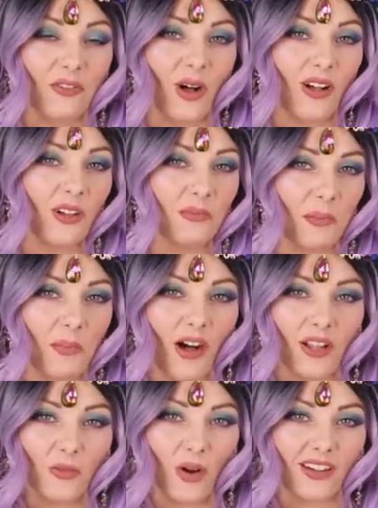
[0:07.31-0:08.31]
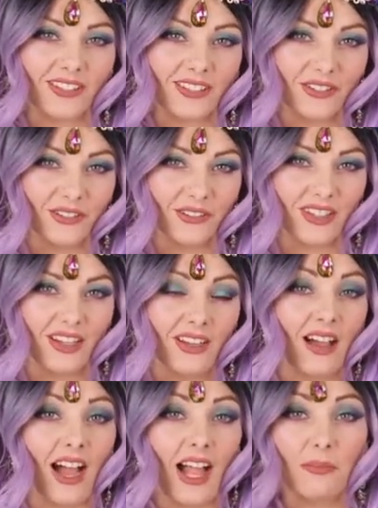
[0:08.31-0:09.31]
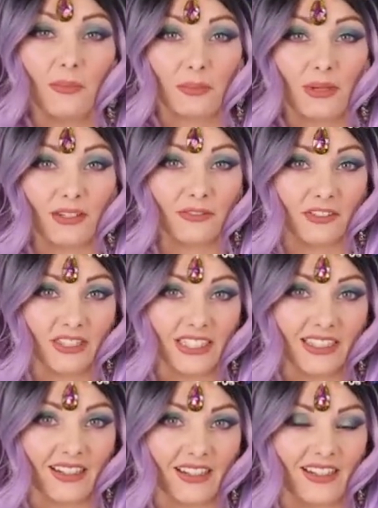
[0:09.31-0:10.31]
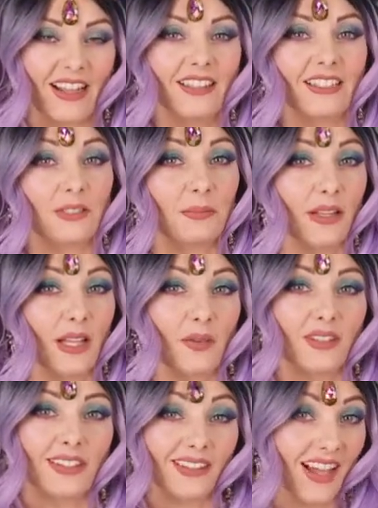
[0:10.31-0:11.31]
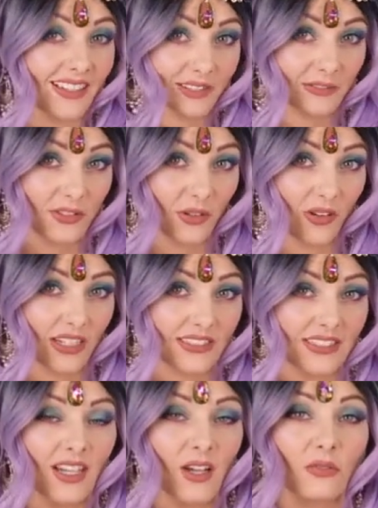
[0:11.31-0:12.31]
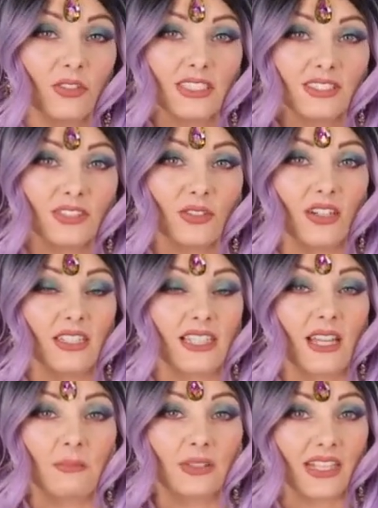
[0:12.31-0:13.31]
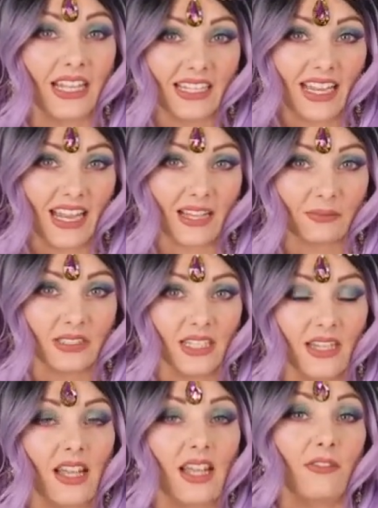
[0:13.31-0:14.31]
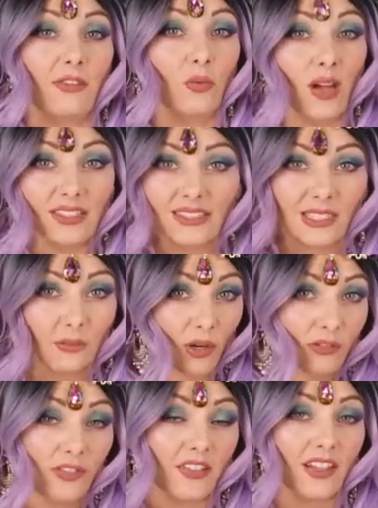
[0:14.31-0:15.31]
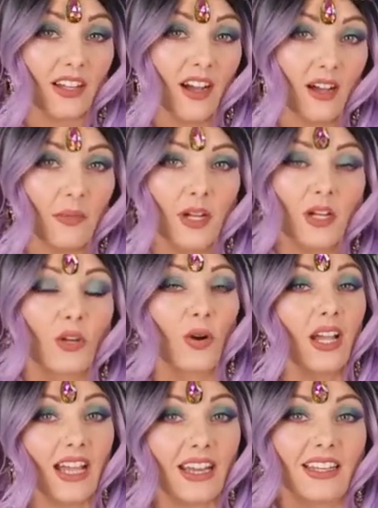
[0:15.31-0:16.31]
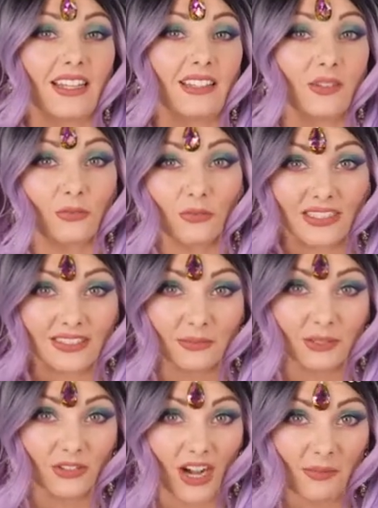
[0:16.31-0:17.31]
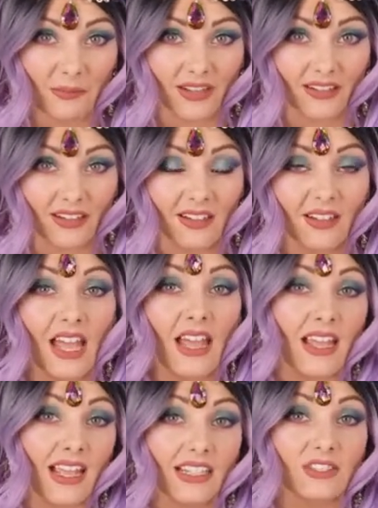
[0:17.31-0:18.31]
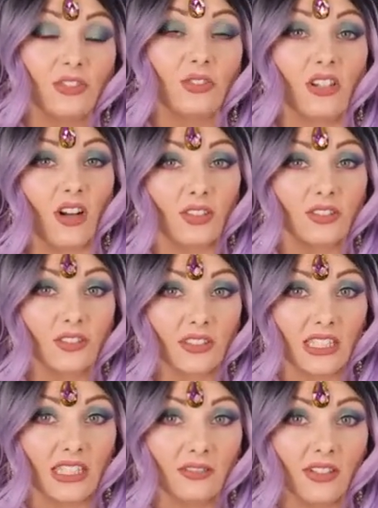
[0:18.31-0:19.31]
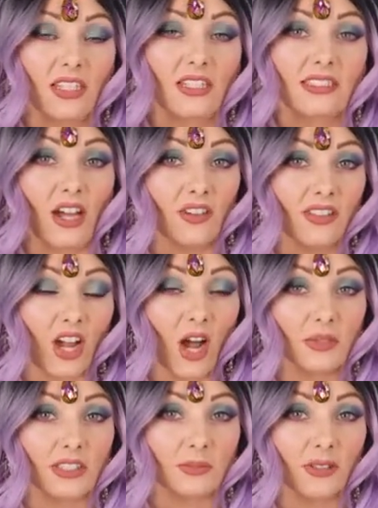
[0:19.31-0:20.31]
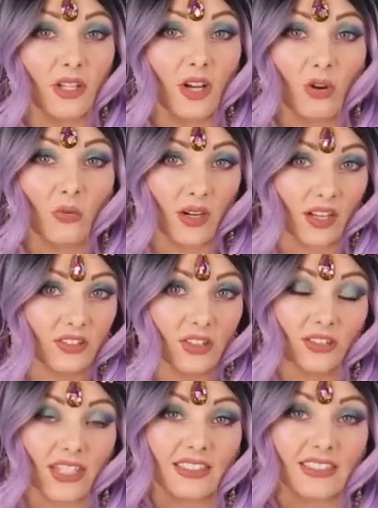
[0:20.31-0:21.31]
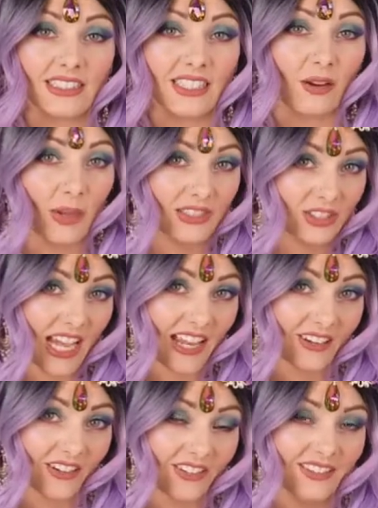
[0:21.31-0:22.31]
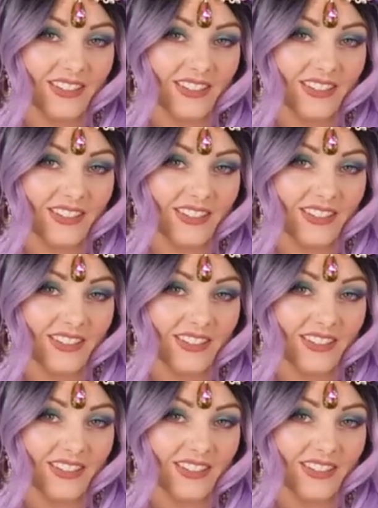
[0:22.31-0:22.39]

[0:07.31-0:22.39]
welcome to Pollywog Lagoon. I'm Mermaid Felina, and I like to play with lots of toys, read stories, and play games. If you want to see more fun to come, go ahead and hit the red subscribe button. And you can also leave down in the comments below what else you'd like to see on my channel.